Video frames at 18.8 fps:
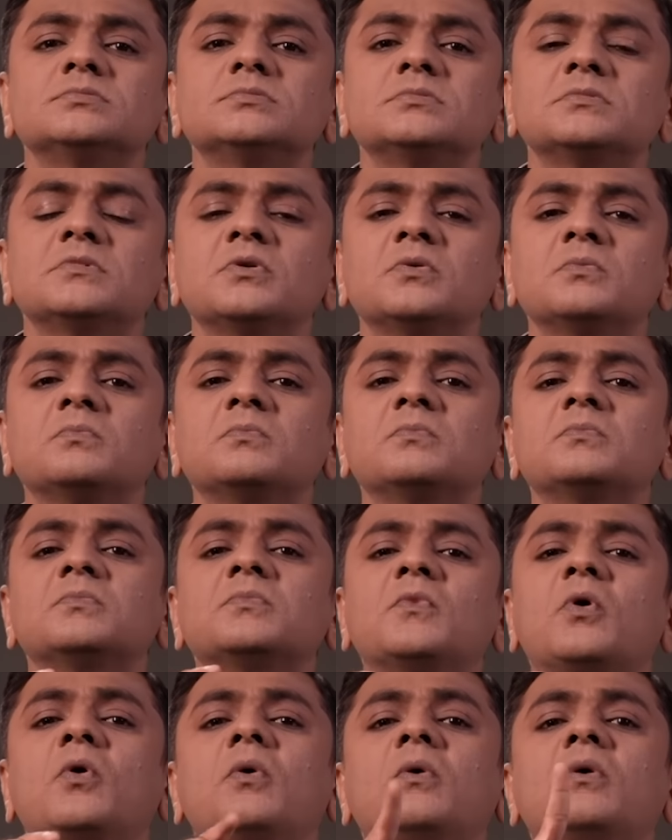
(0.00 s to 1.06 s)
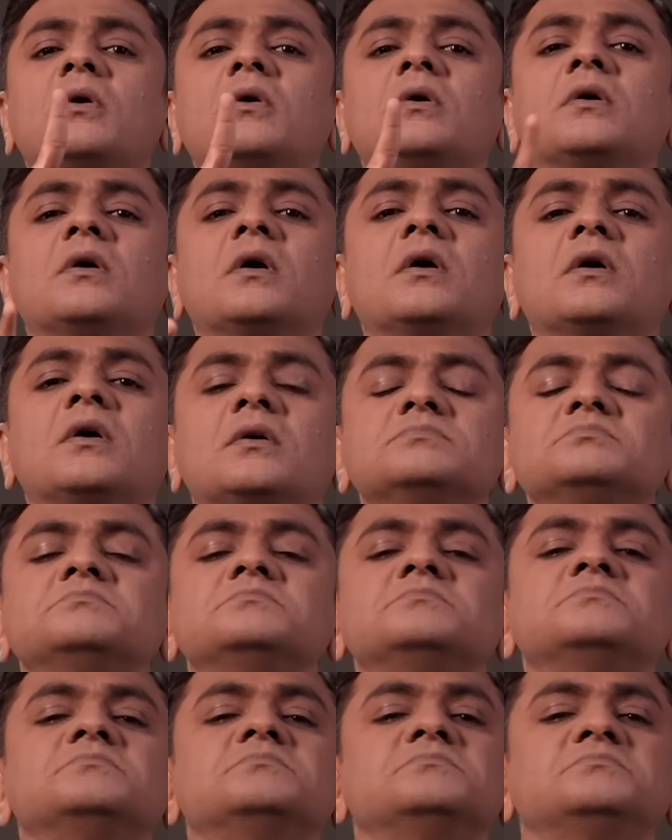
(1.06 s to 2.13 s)
This is the reason
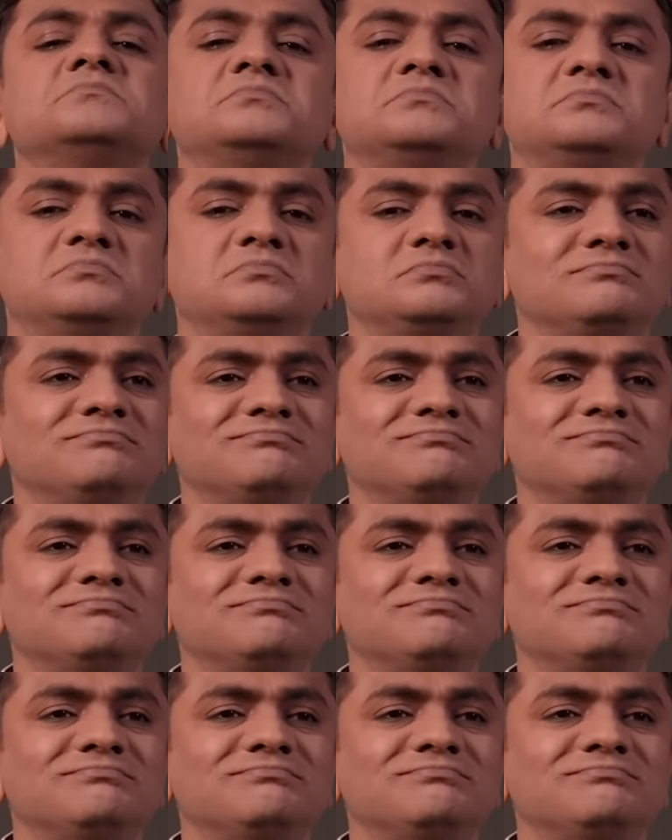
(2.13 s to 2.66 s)
NetChoice does not agree